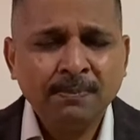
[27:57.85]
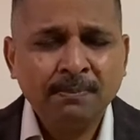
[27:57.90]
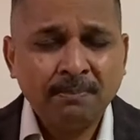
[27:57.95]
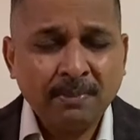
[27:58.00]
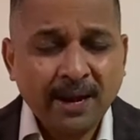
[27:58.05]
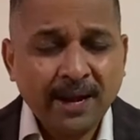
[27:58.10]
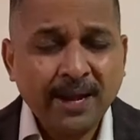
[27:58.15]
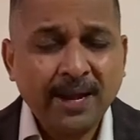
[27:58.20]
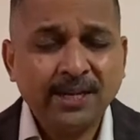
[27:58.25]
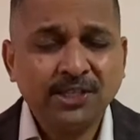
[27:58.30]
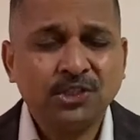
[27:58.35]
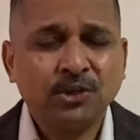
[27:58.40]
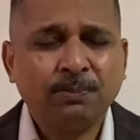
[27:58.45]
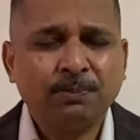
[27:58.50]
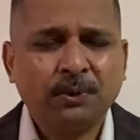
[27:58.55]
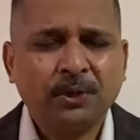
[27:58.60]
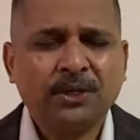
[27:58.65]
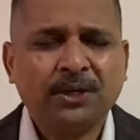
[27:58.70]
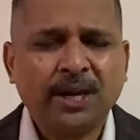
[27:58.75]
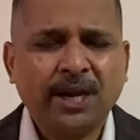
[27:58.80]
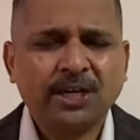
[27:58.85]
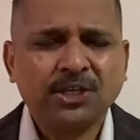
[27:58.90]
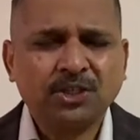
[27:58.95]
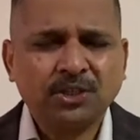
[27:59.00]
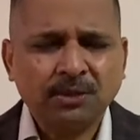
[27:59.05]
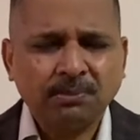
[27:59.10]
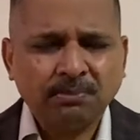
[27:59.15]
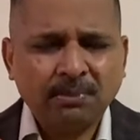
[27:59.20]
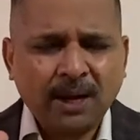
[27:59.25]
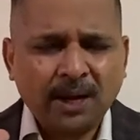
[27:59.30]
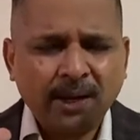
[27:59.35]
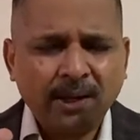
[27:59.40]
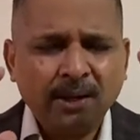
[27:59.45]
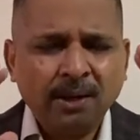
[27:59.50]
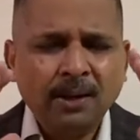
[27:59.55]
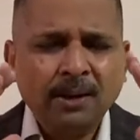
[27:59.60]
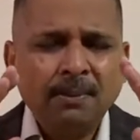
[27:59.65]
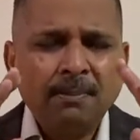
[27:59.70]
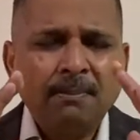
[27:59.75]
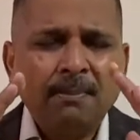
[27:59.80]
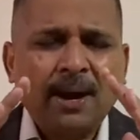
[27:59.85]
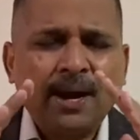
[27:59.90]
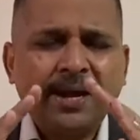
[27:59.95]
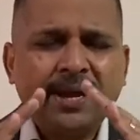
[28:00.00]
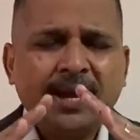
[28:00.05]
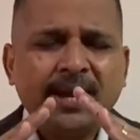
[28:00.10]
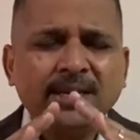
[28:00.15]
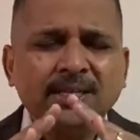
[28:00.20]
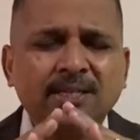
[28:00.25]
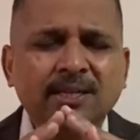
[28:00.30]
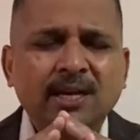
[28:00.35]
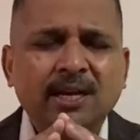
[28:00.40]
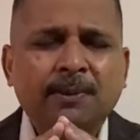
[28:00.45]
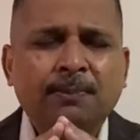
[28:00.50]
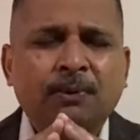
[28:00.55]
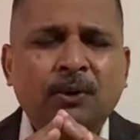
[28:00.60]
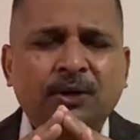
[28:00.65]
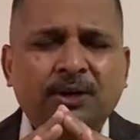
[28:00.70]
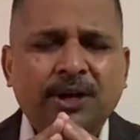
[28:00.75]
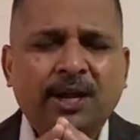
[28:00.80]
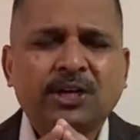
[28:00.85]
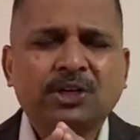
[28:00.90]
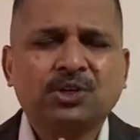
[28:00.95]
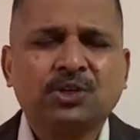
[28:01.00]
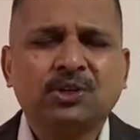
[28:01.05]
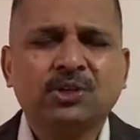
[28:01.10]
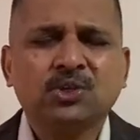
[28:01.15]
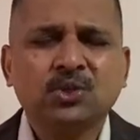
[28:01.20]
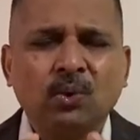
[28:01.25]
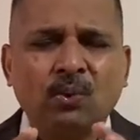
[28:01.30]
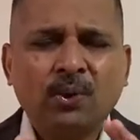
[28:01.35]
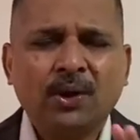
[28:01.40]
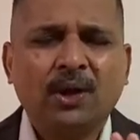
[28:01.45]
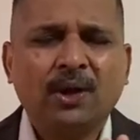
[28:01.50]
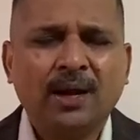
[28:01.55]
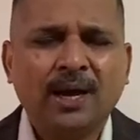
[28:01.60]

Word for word: my hedge of protection my my angelic protection is over your